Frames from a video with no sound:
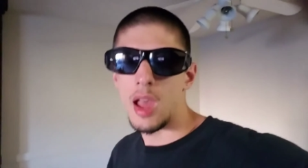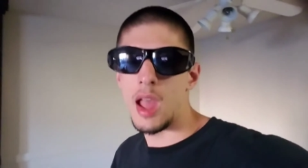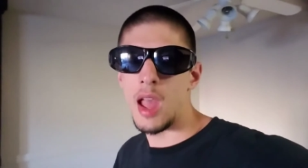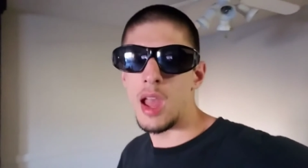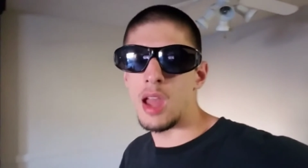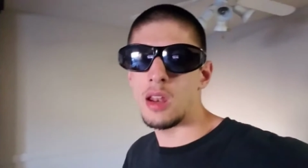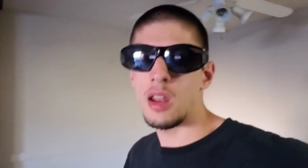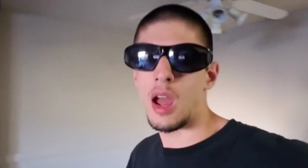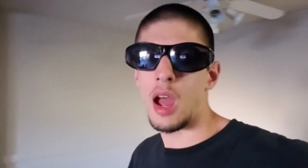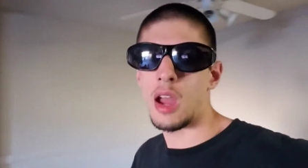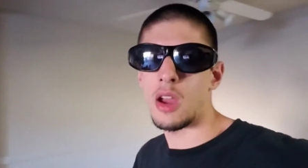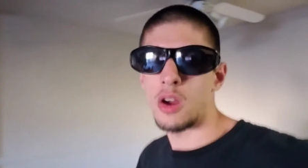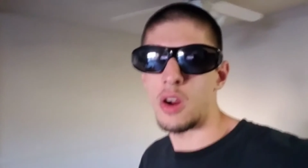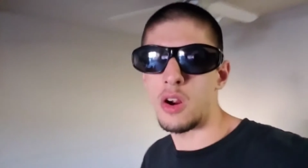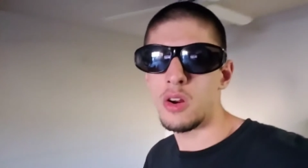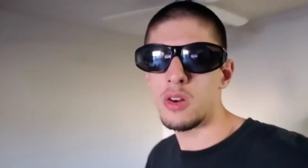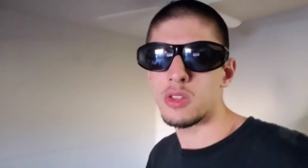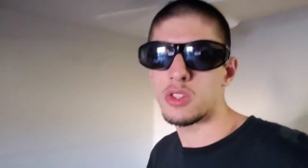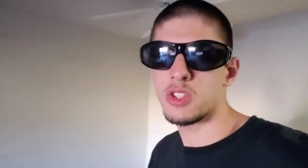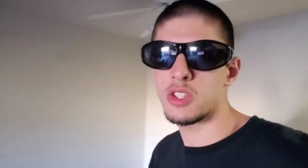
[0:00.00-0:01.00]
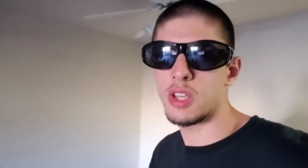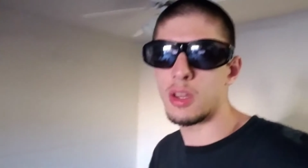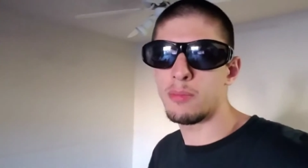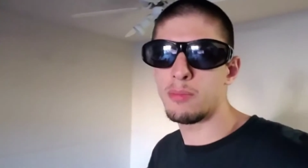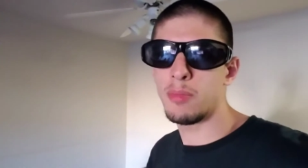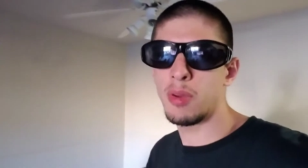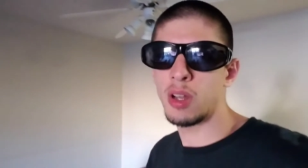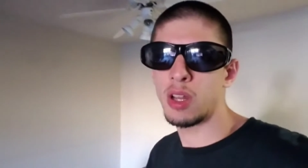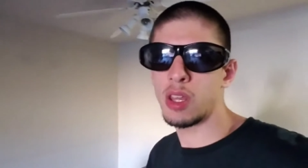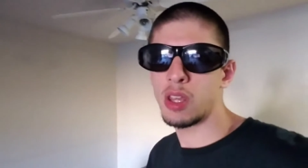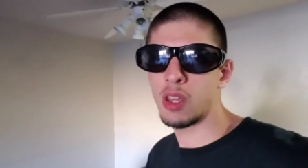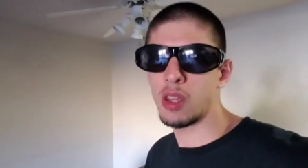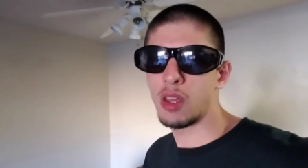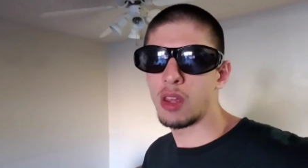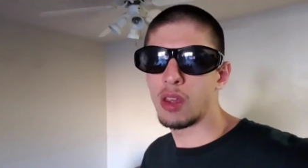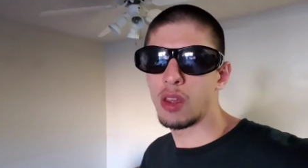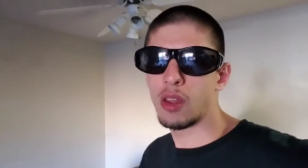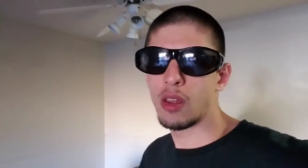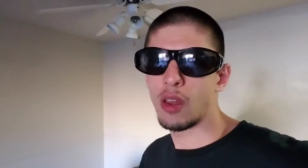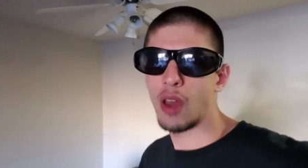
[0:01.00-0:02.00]
And I read
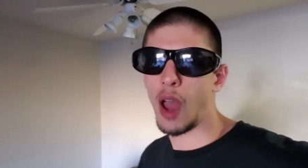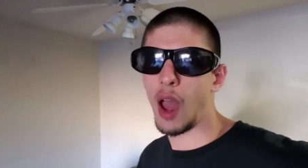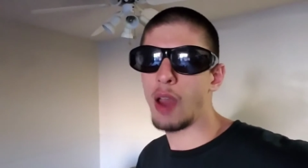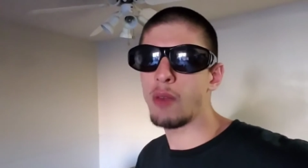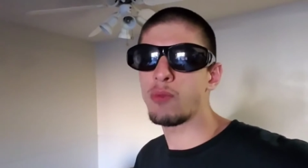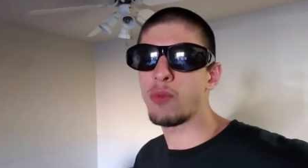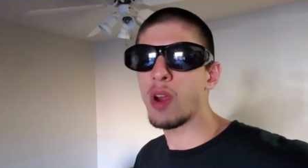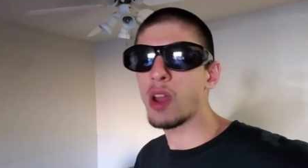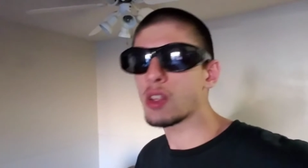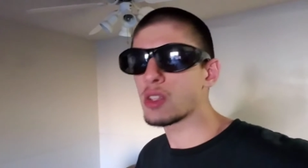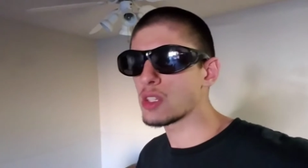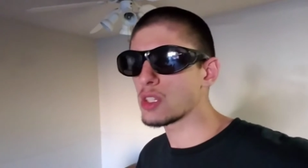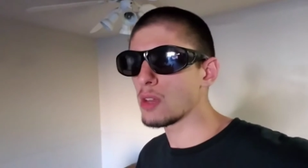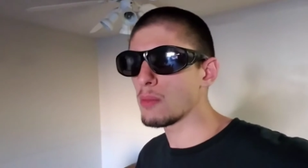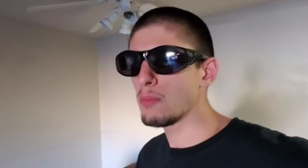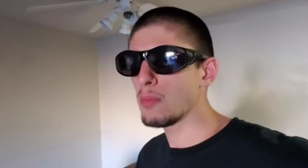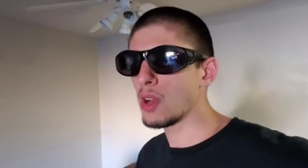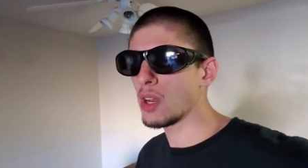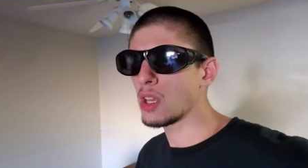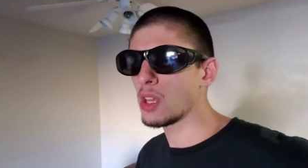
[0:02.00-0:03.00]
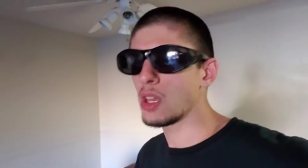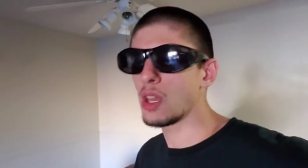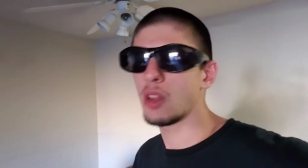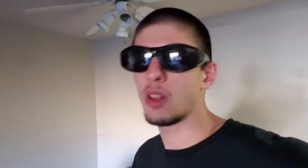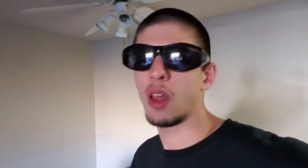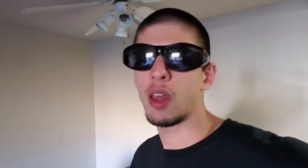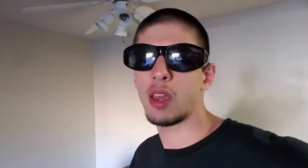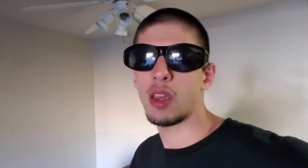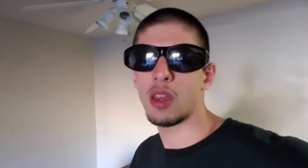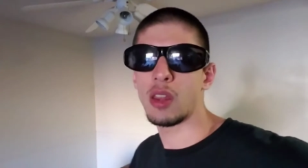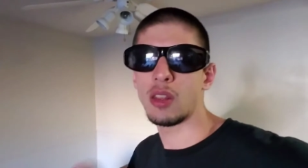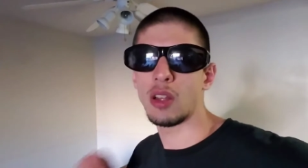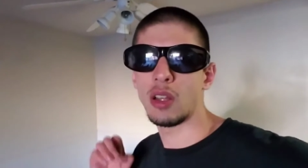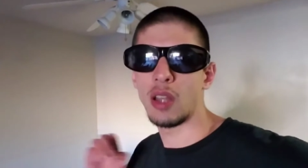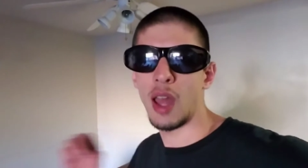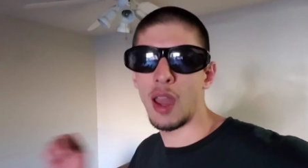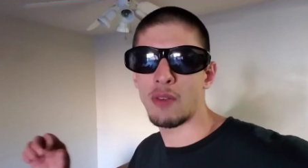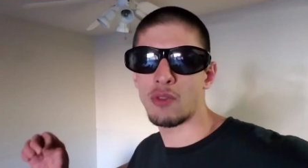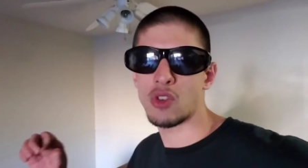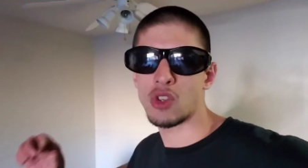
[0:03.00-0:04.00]
somebody, like, in the
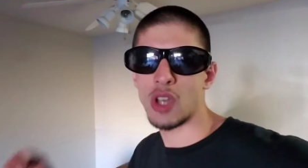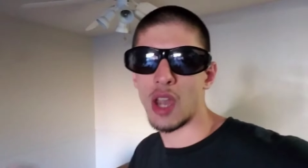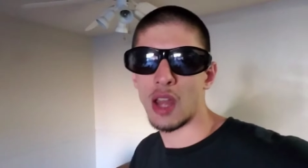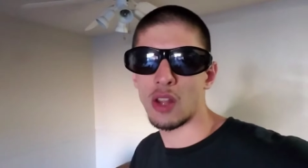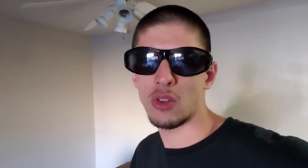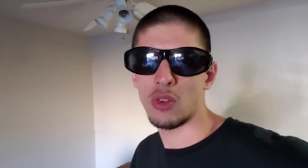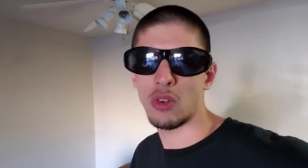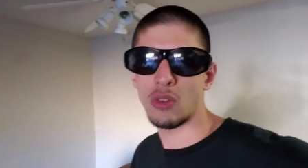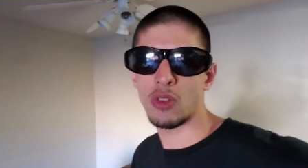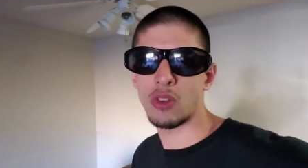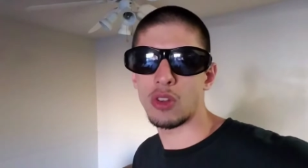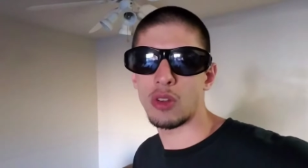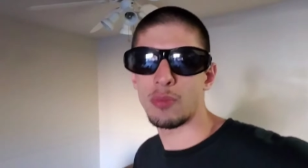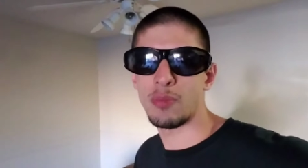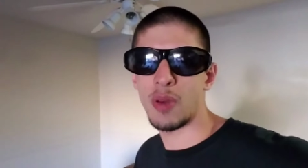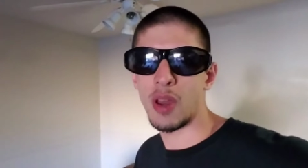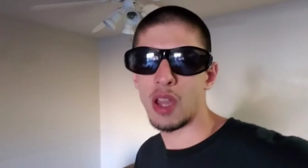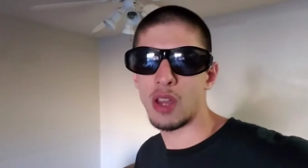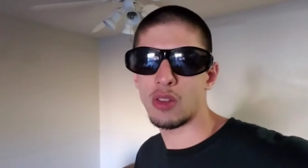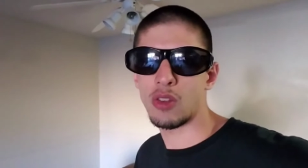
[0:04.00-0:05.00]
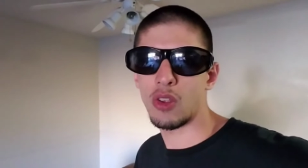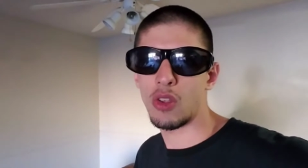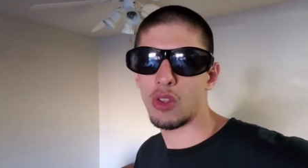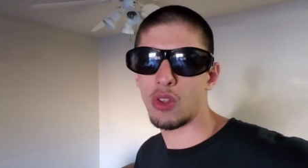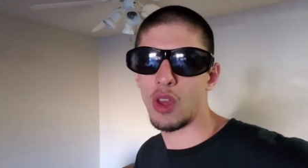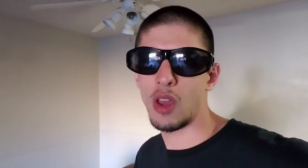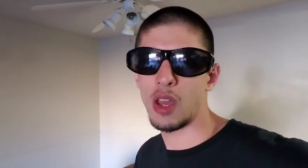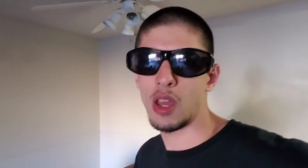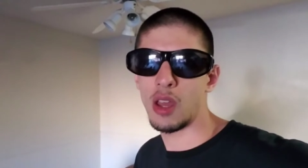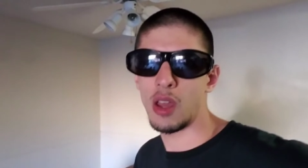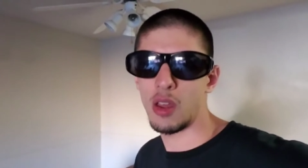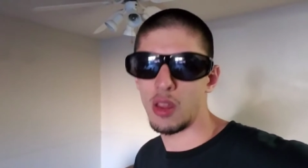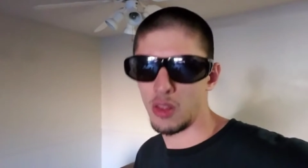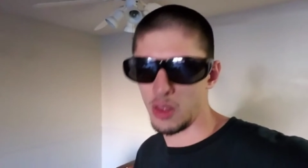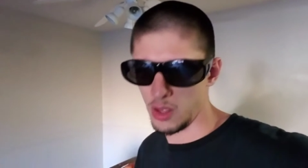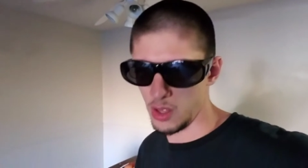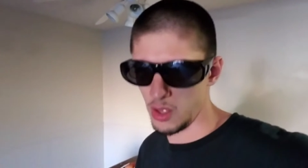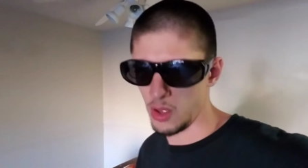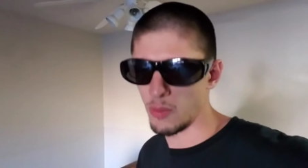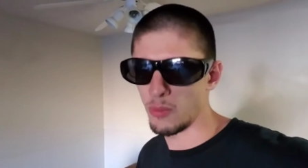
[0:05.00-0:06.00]
live chat during the debate say,
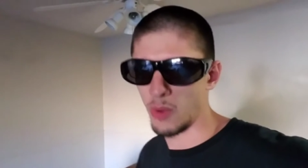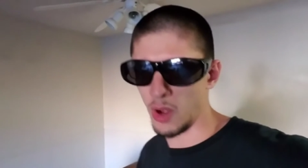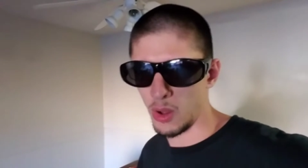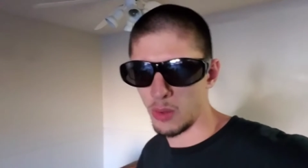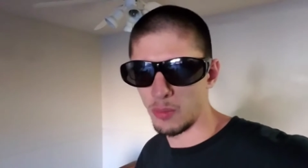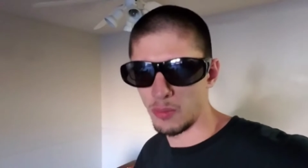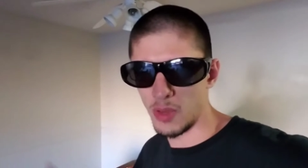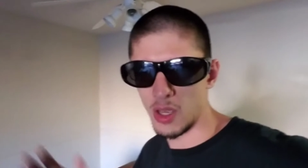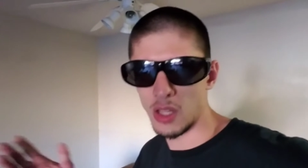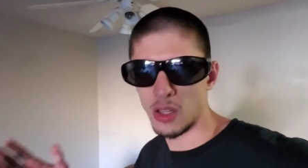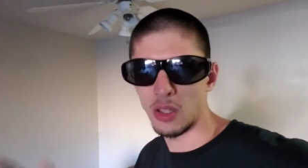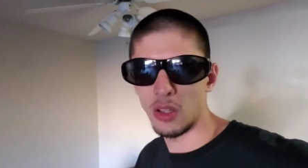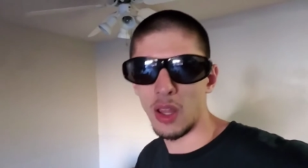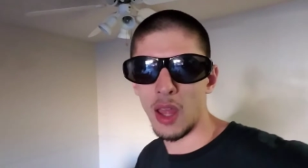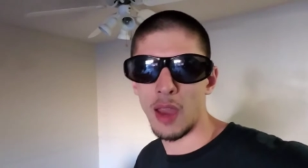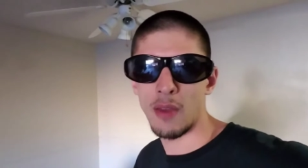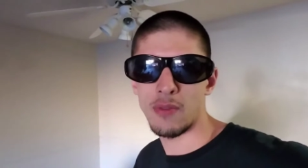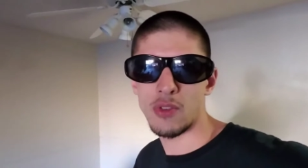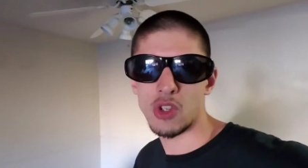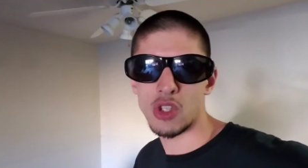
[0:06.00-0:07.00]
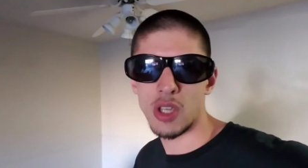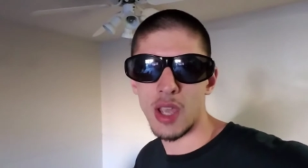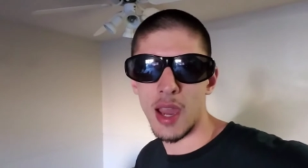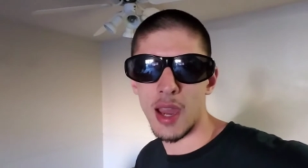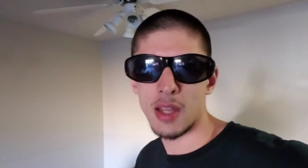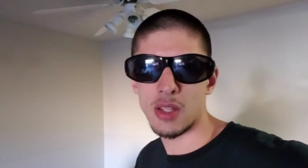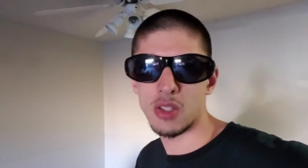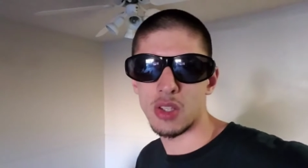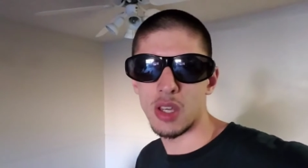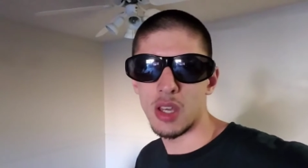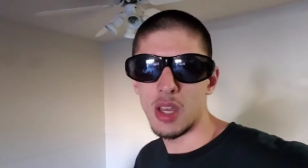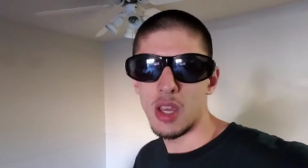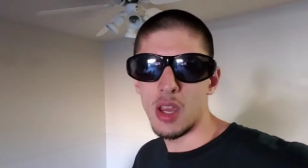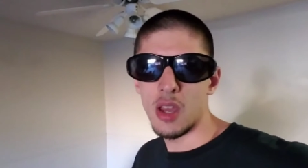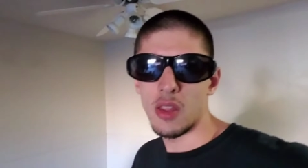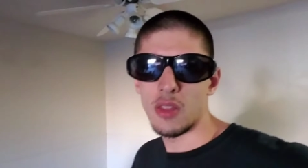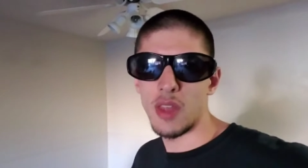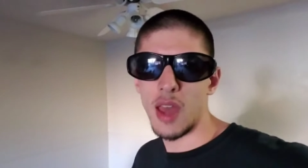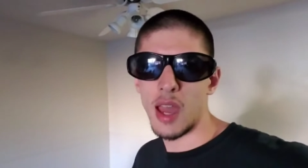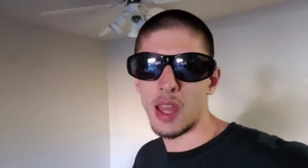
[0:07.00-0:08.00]
well, in the live chat,
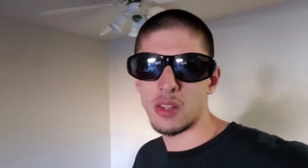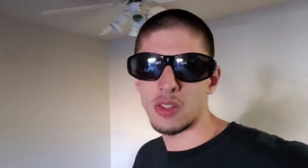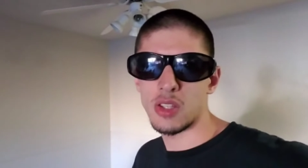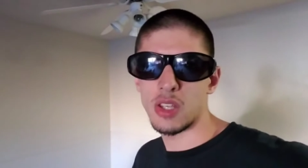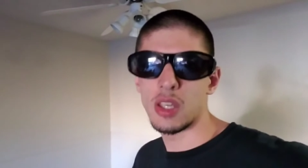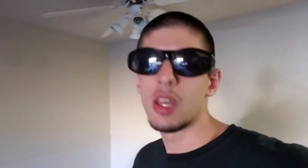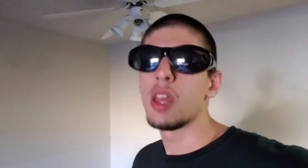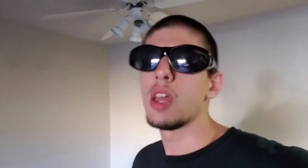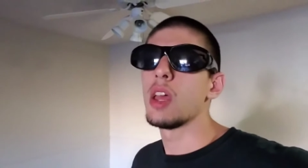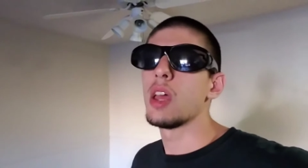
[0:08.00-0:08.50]
that